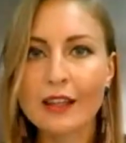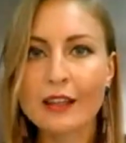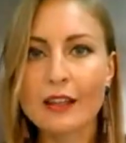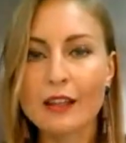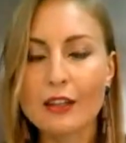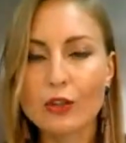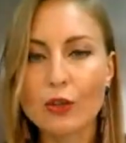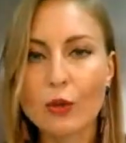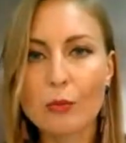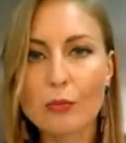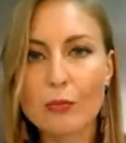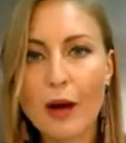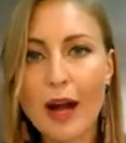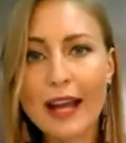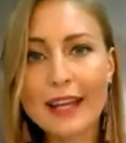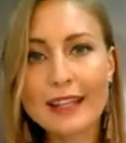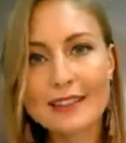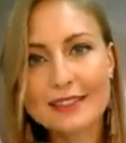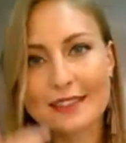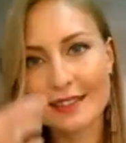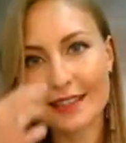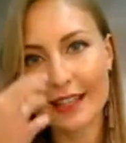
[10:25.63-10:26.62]
then your
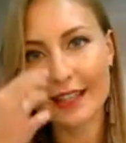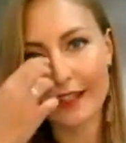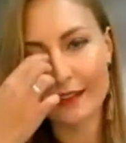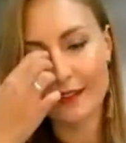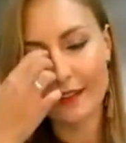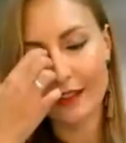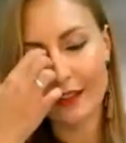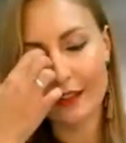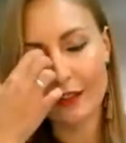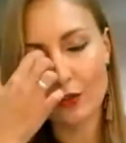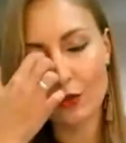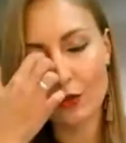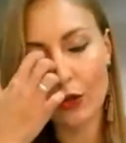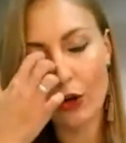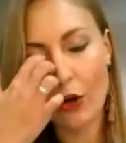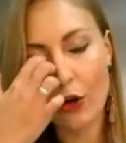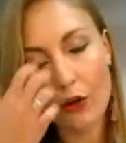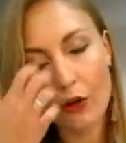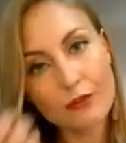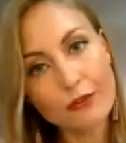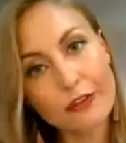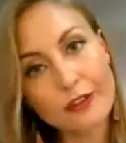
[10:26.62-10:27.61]
mindset and
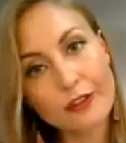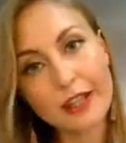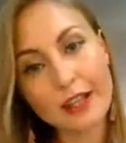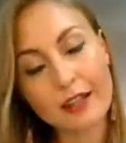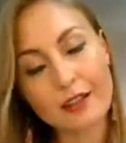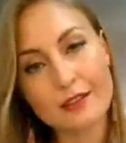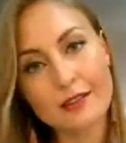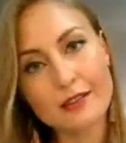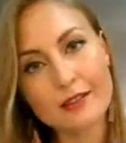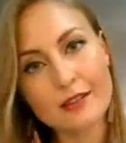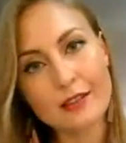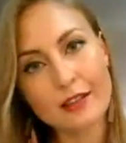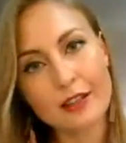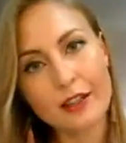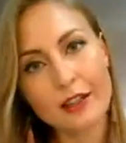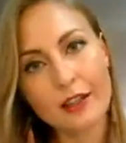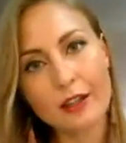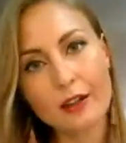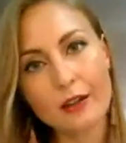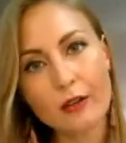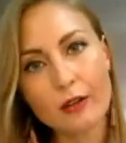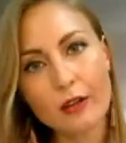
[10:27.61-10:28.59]
your
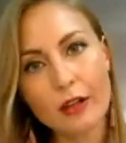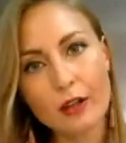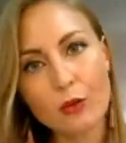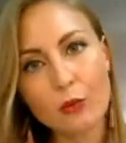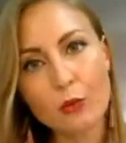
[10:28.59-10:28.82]
confidence